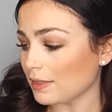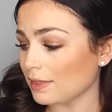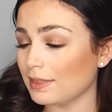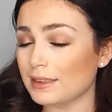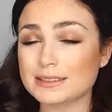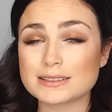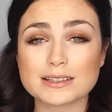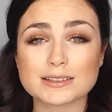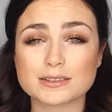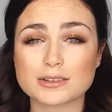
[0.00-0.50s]

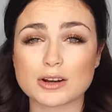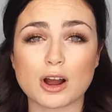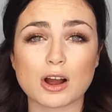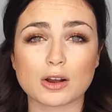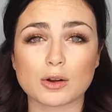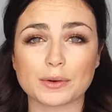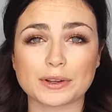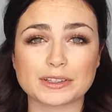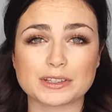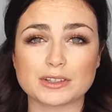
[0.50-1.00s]
this is not
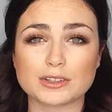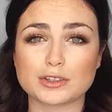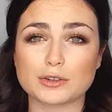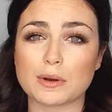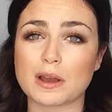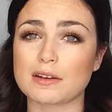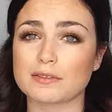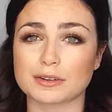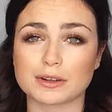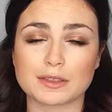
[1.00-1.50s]
going to do
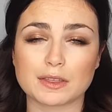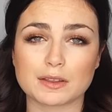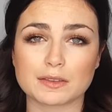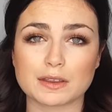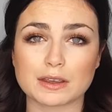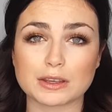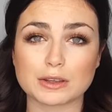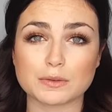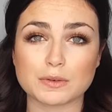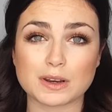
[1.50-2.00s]
everything
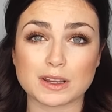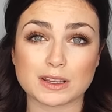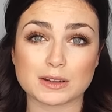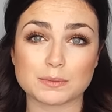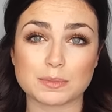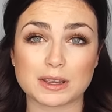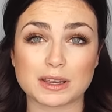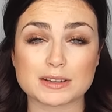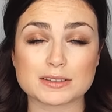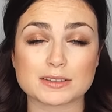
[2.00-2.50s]
that you need
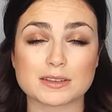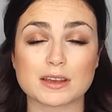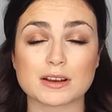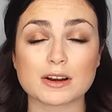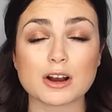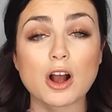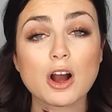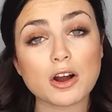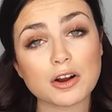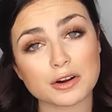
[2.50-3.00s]
because
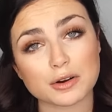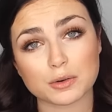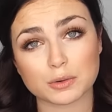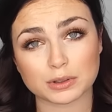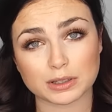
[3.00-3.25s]
there are